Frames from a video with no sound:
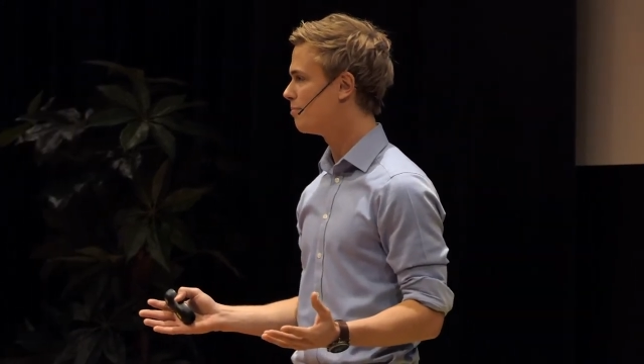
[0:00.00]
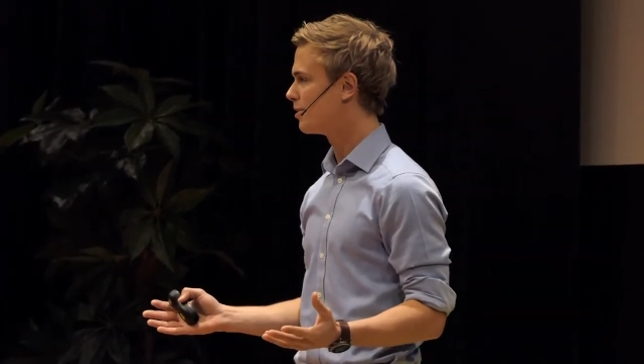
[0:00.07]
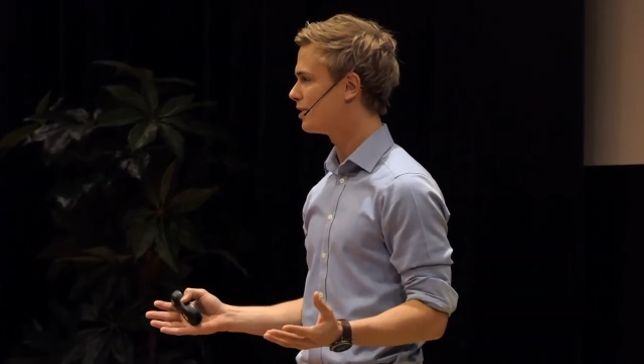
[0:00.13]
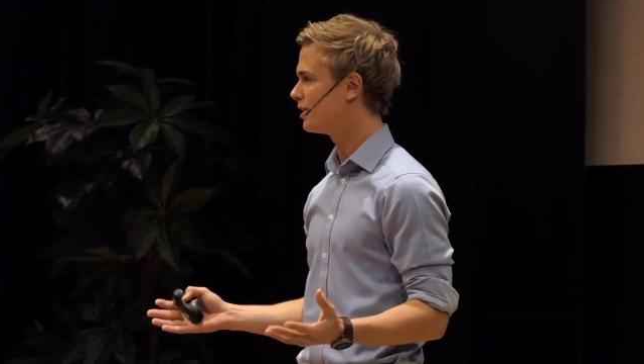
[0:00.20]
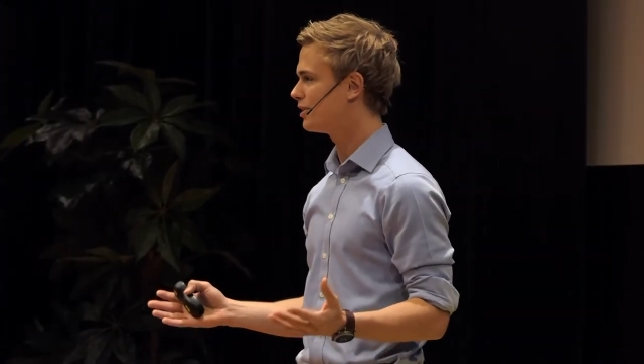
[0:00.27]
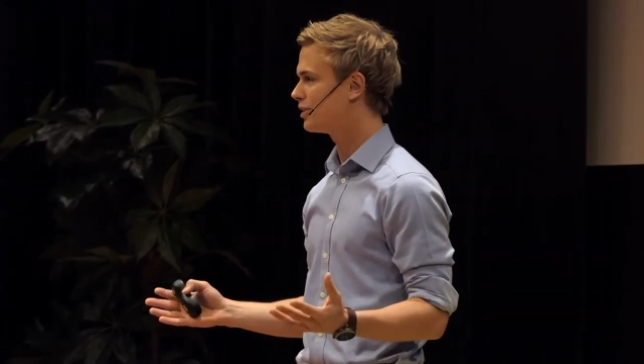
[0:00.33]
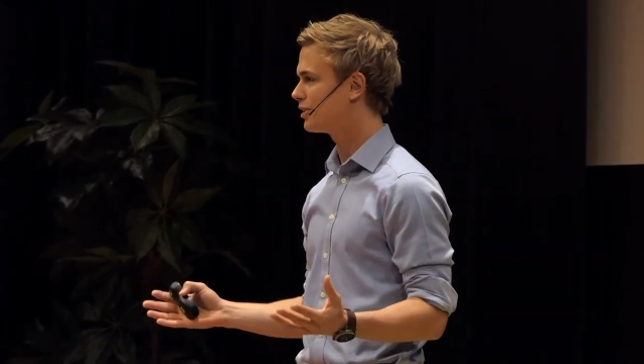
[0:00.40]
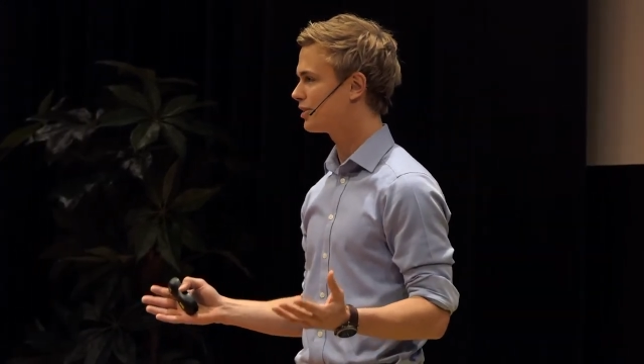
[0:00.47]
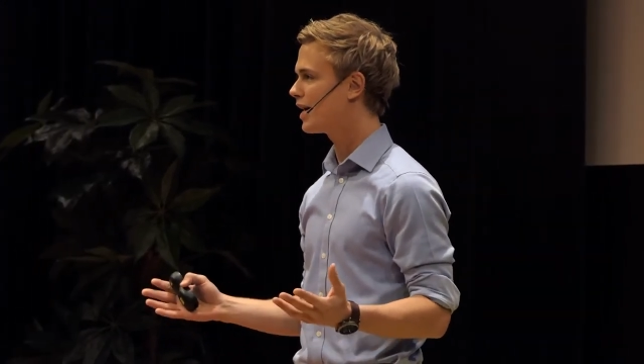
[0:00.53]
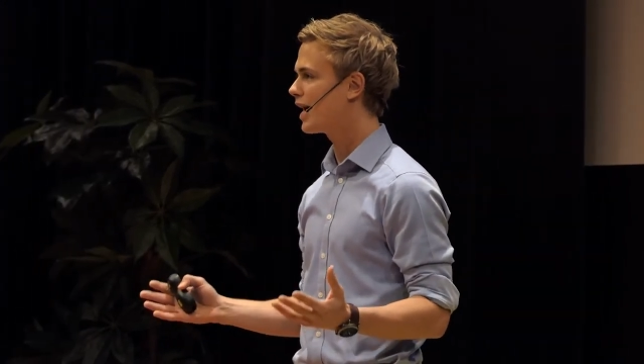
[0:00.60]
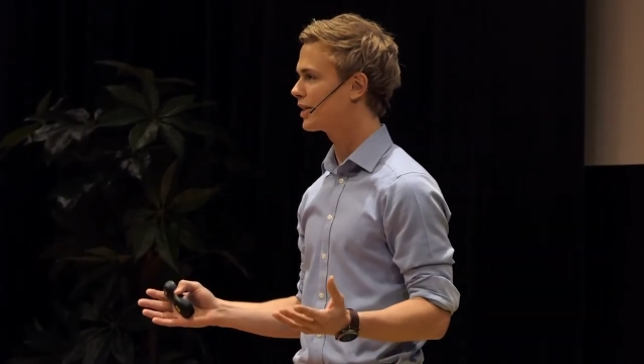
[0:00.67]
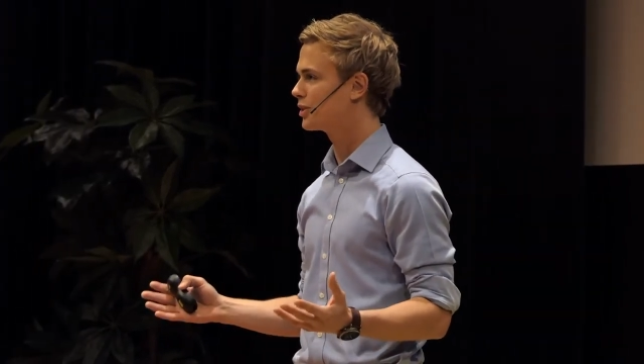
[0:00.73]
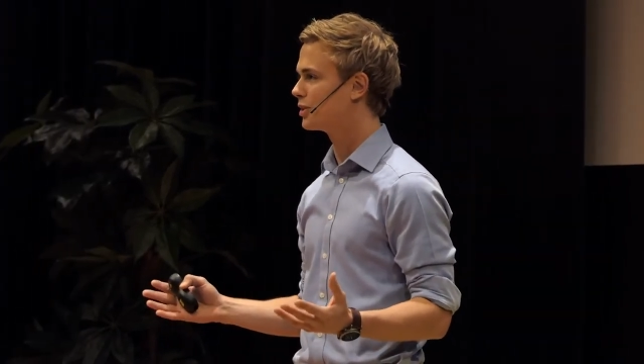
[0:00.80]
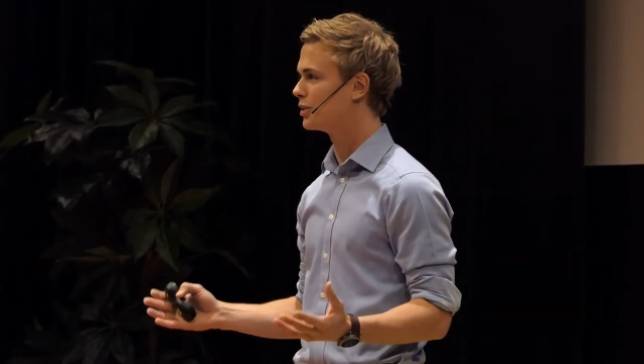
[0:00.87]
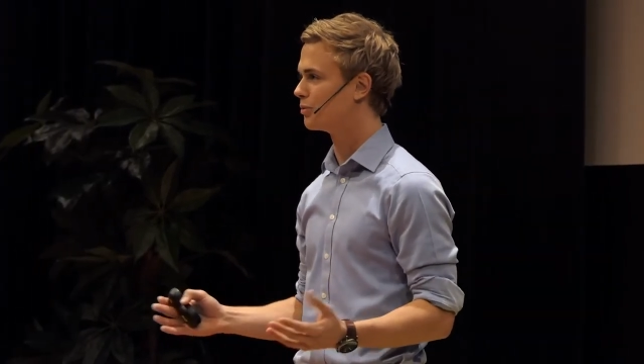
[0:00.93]
But it's
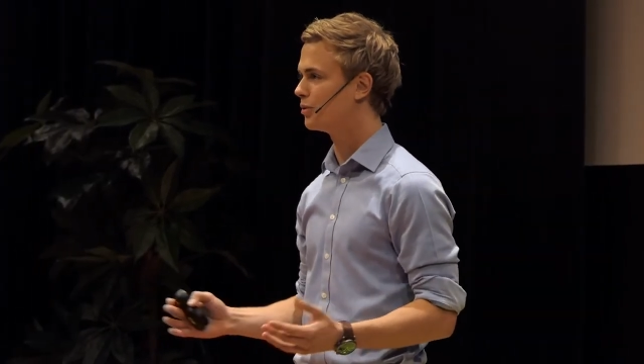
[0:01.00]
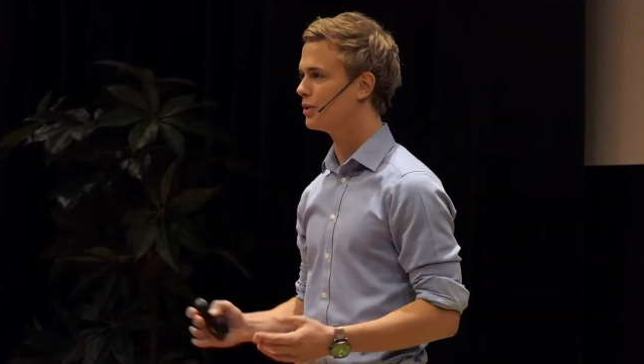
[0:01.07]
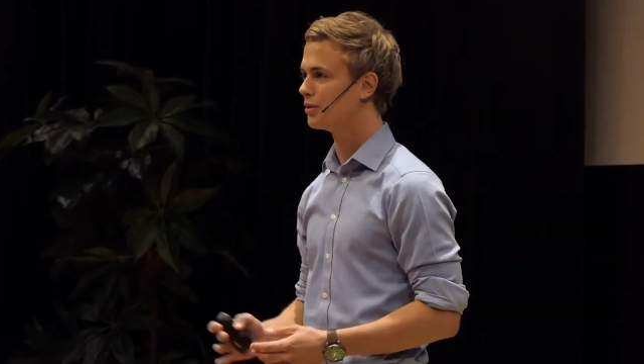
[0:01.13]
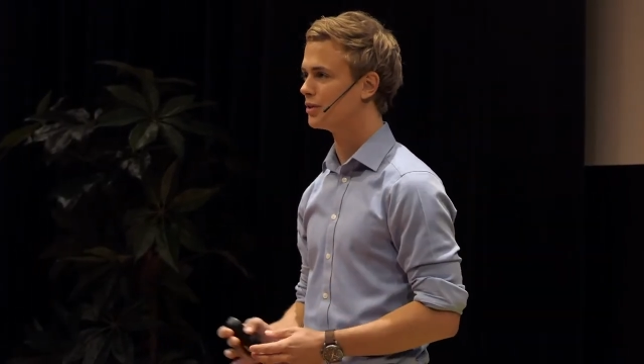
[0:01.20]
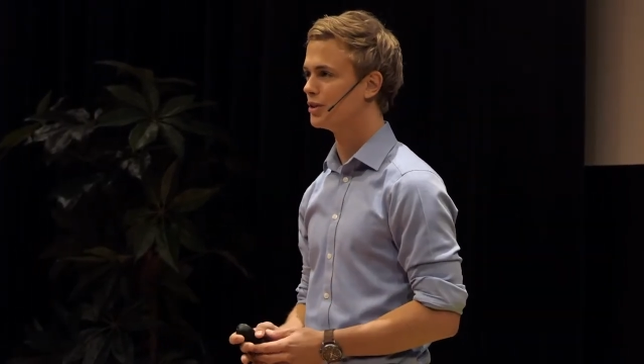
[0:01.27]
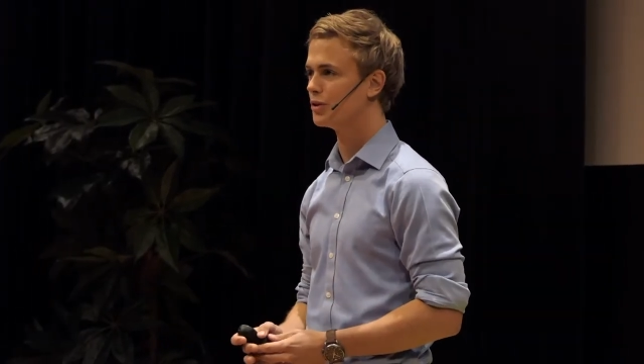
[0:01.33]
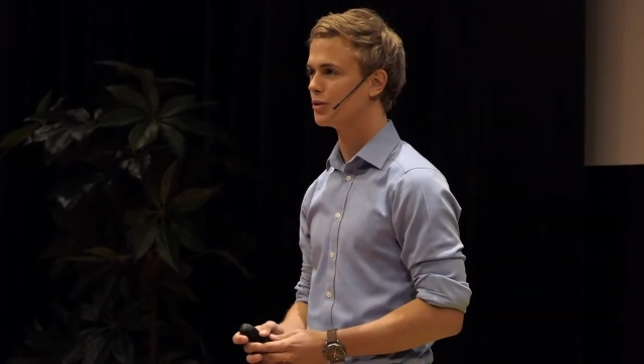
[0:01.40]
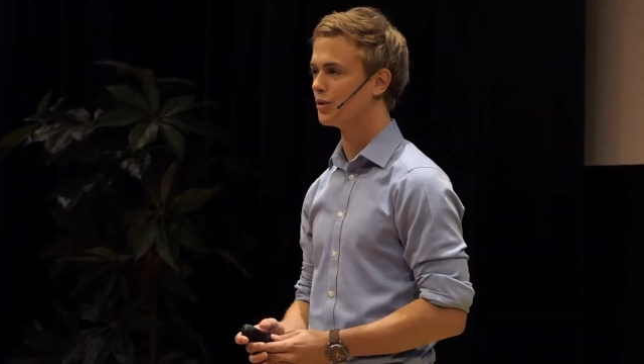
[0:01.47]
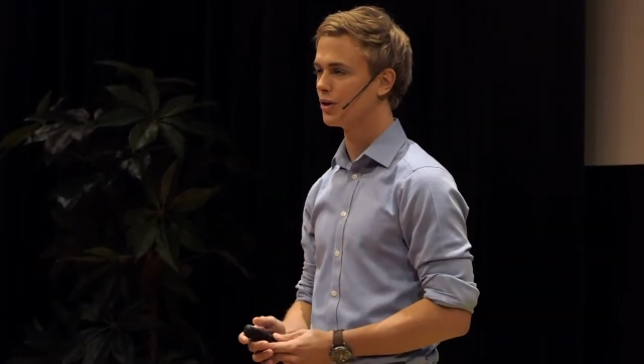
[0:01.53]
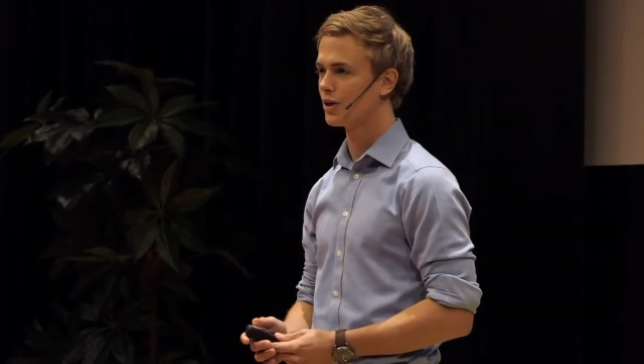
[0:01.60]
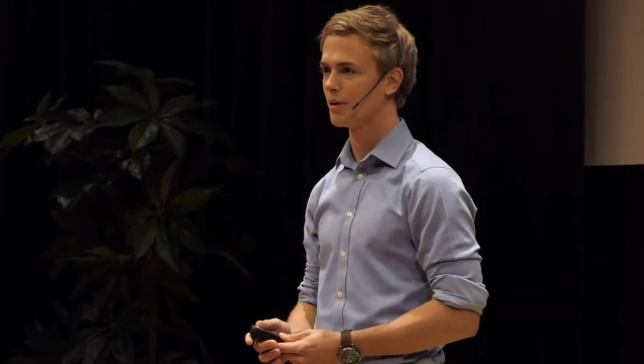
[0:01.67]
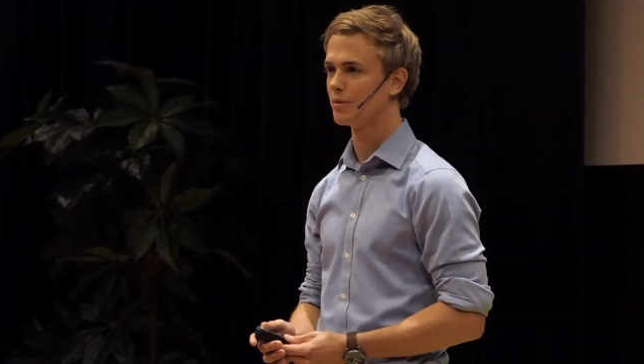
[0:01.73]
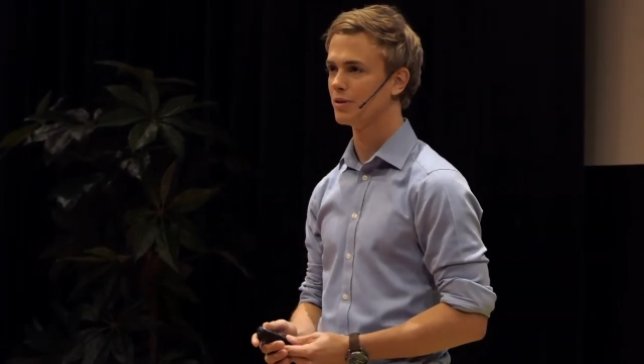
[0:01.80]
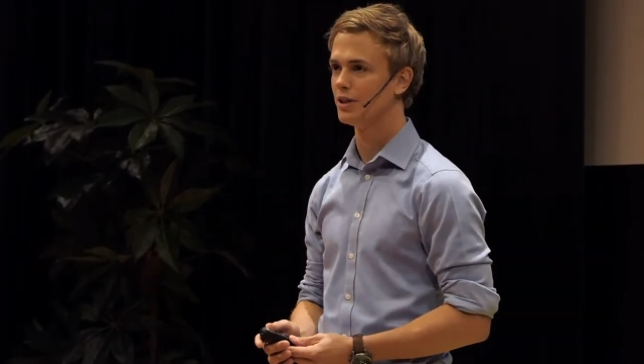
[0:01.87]
actually real, and you can look up the